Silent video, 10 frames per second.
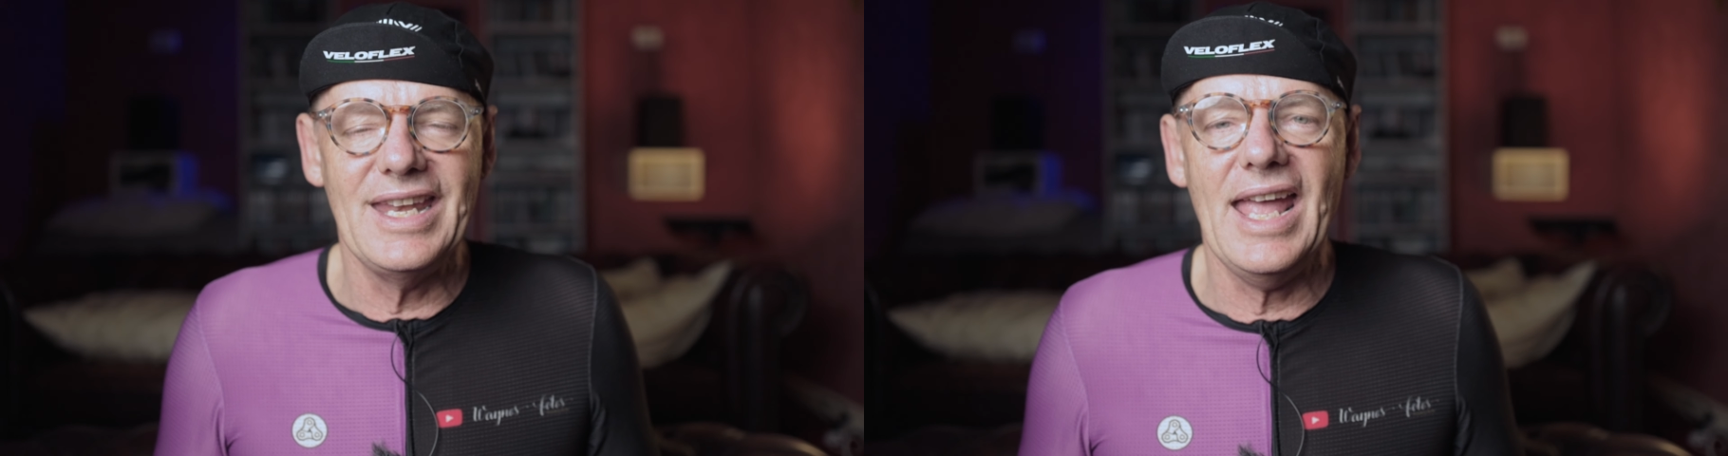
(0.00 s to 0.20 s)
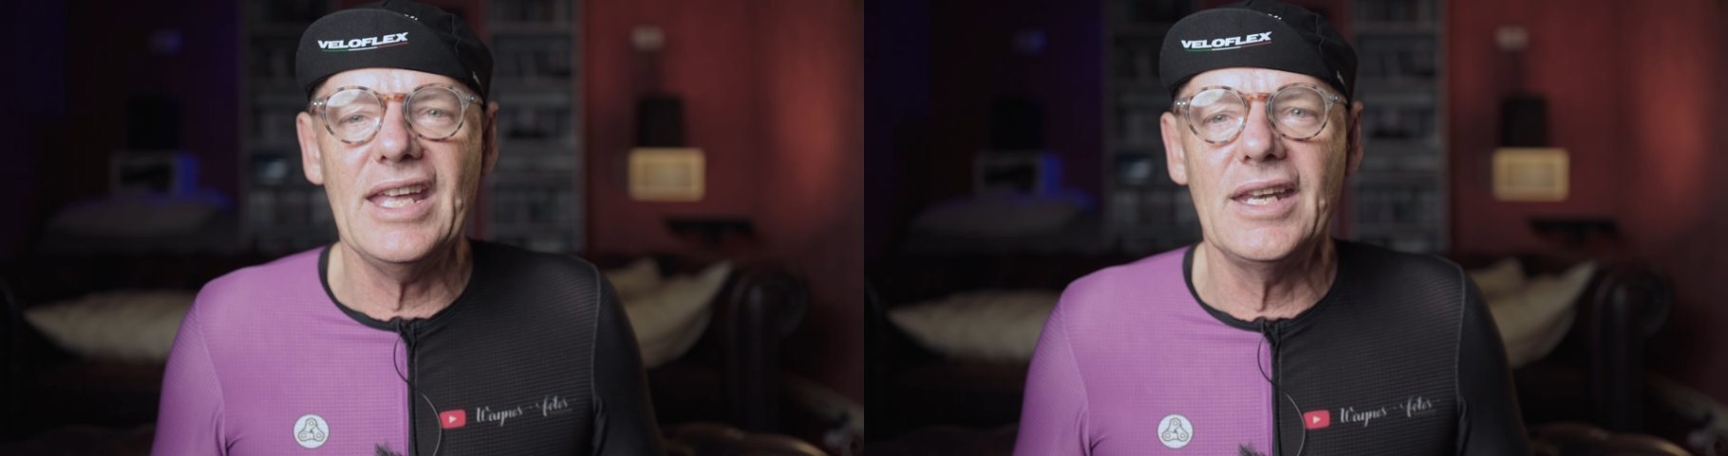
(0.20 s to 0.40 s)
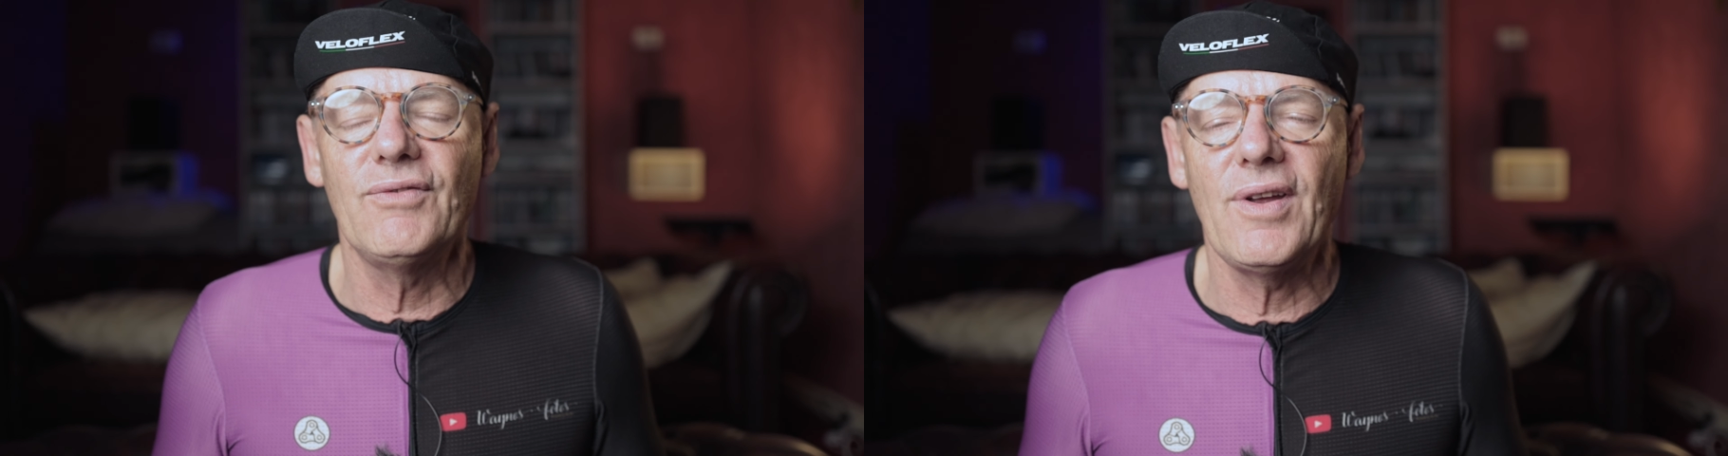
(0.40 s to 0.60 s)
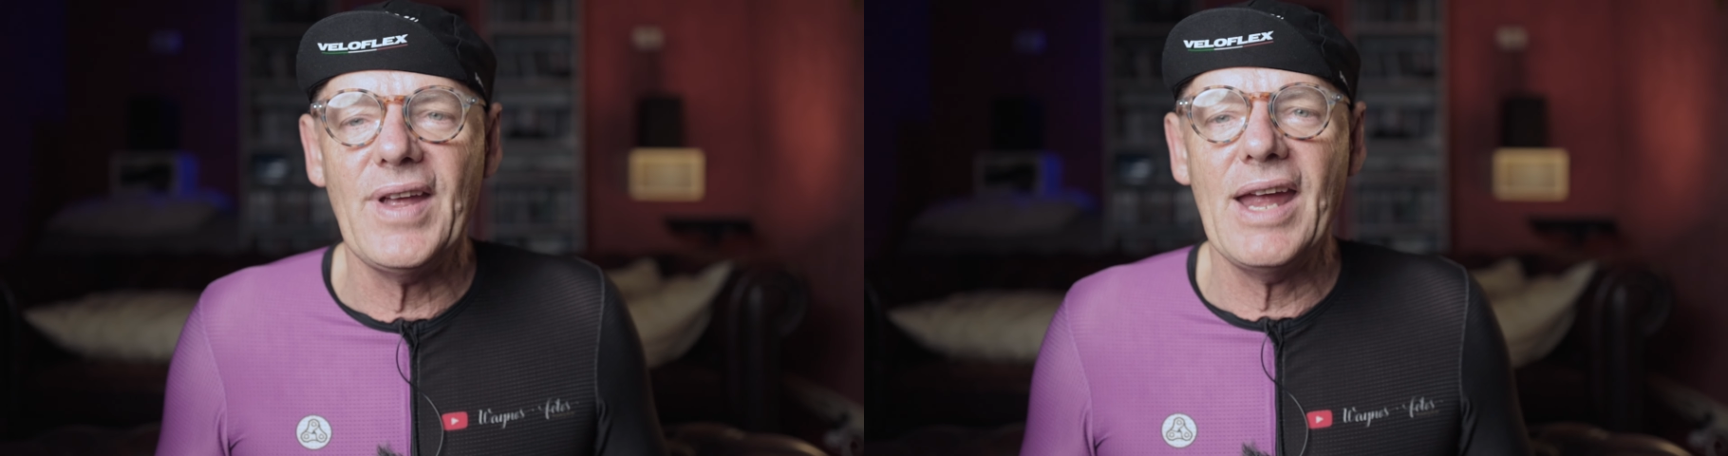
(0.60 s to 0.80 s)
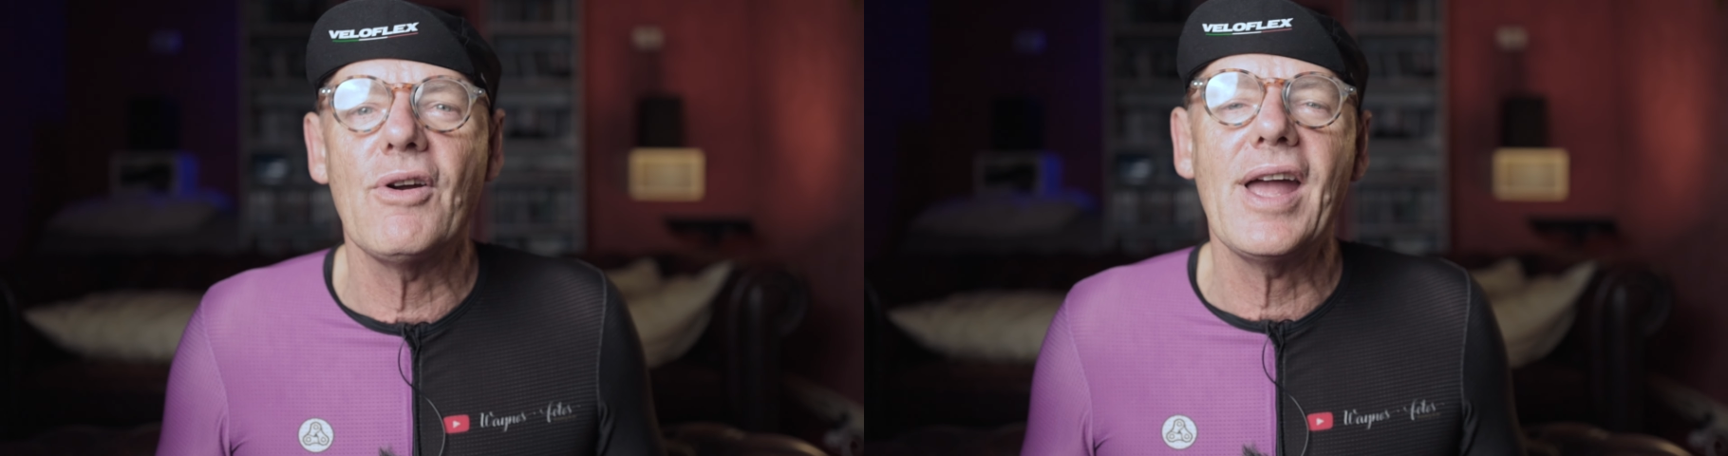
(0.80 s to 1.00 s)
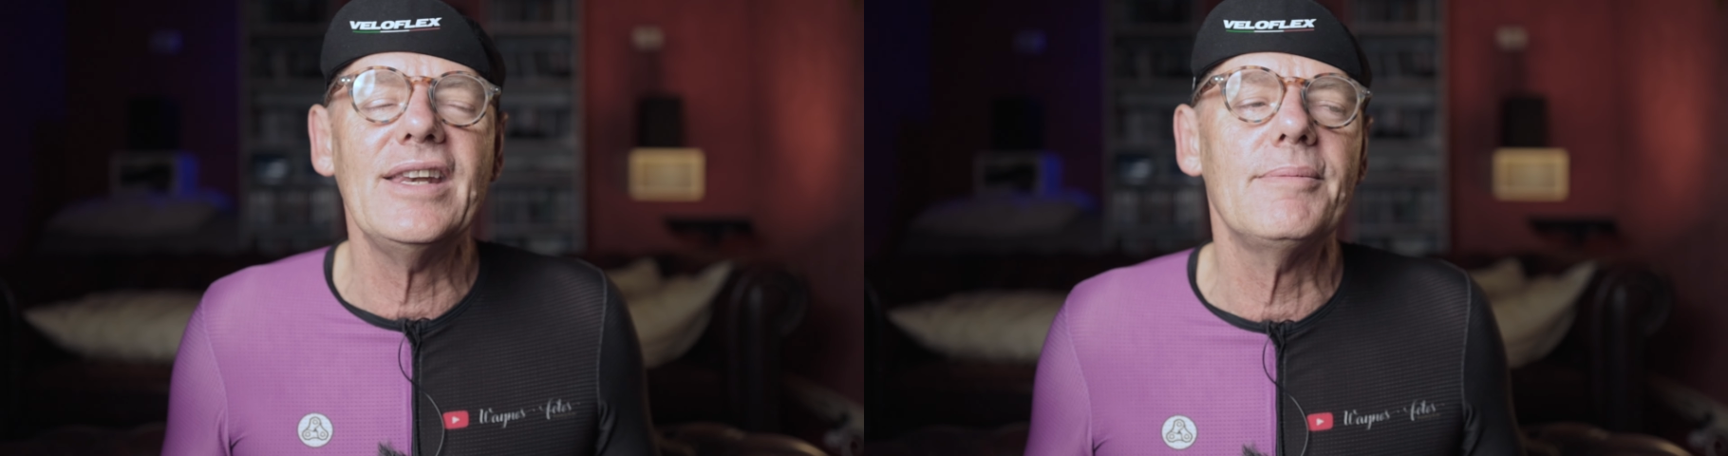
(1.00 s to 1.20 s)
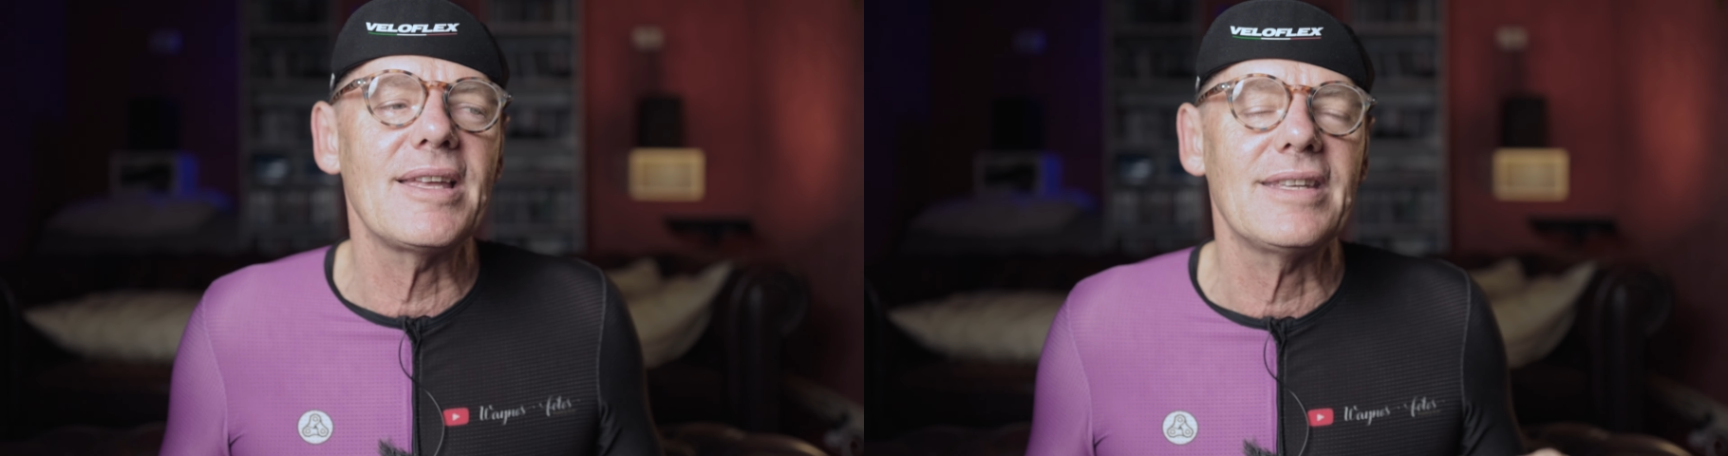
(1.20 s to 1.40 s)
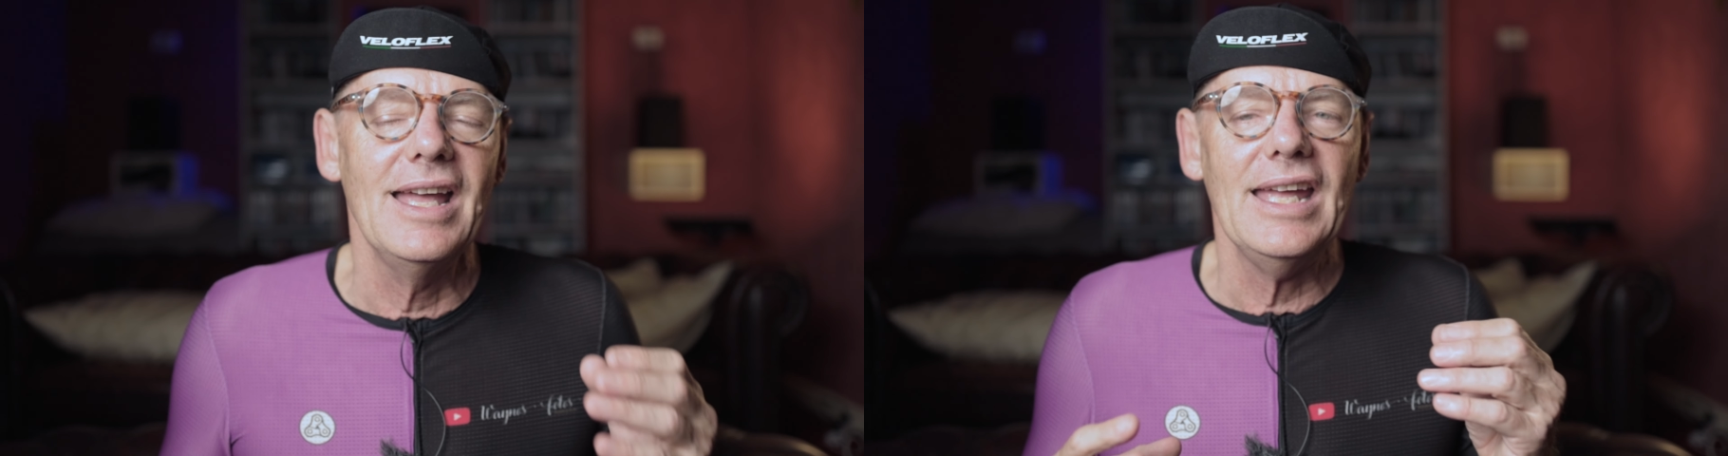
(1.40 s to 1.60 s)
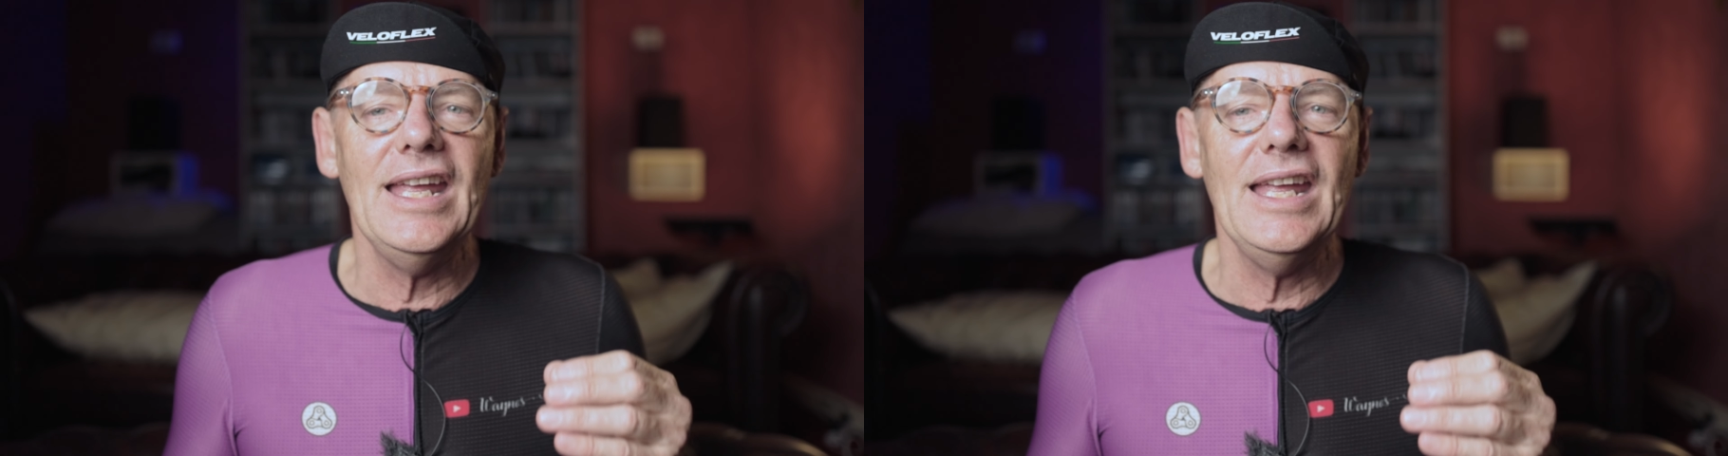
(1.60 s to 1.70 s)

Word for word: negative with aero handlebars,